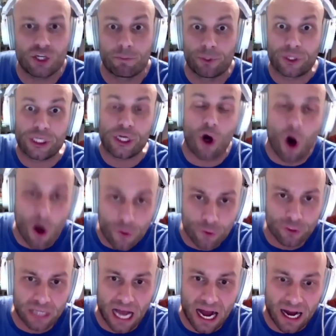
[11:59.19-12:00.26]
But the
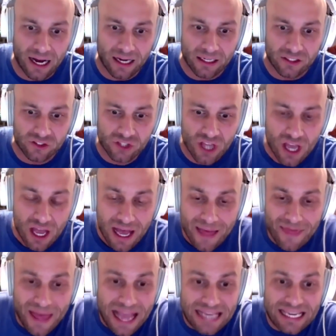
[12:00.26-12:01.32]
other guys
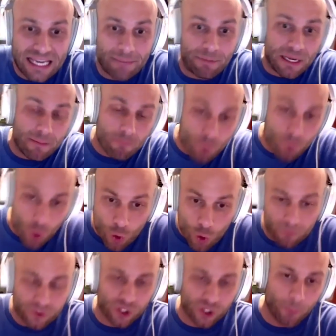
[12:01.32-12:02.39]
they can be
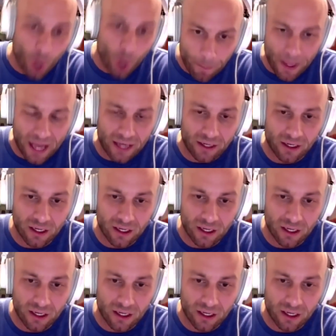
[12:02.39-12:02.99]
moved to the bullpen.